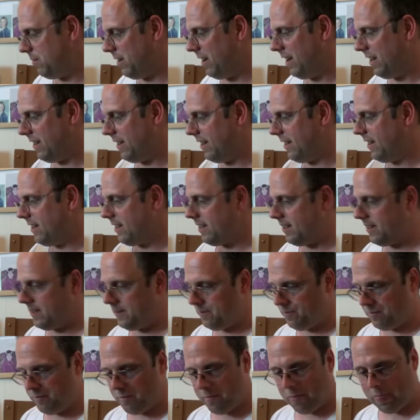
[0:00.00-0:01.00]
I think.
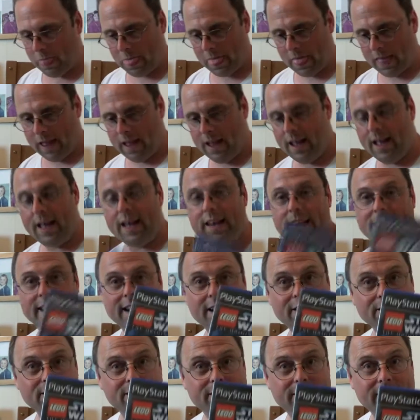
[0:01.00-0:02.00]

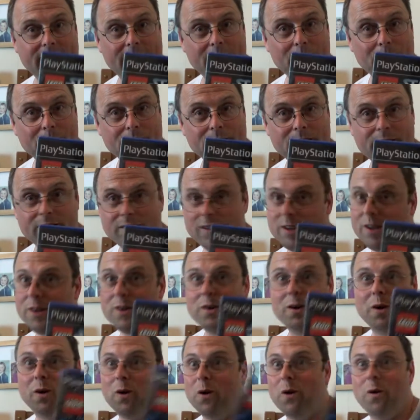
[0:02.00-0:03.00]
Lego Star Wars
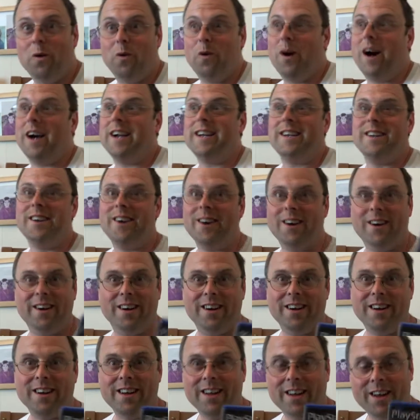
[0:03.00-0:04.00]
2. Why
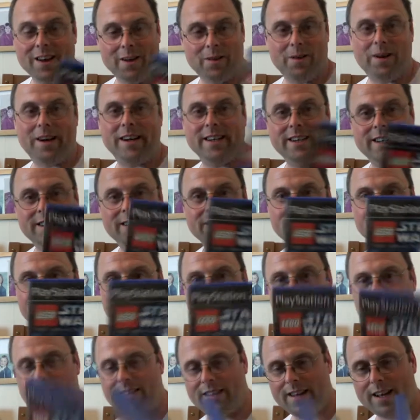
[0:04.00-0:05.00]
not? Why not?
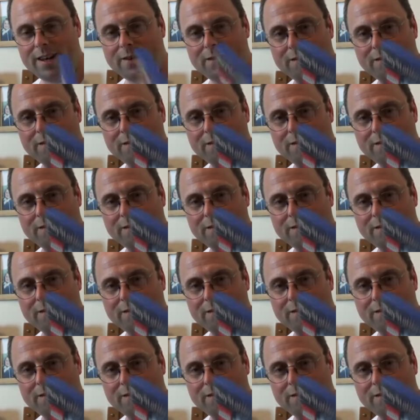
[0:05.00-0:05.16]
Lego Star